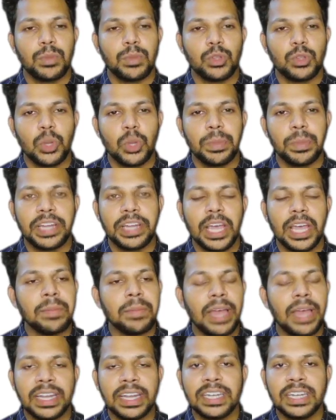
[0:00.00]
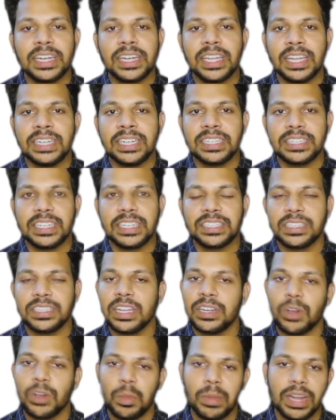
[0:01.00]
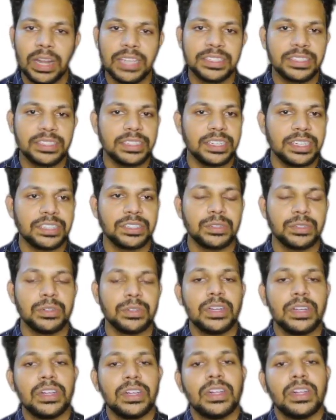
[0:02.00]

prothrombin time and in the international normalized ratio.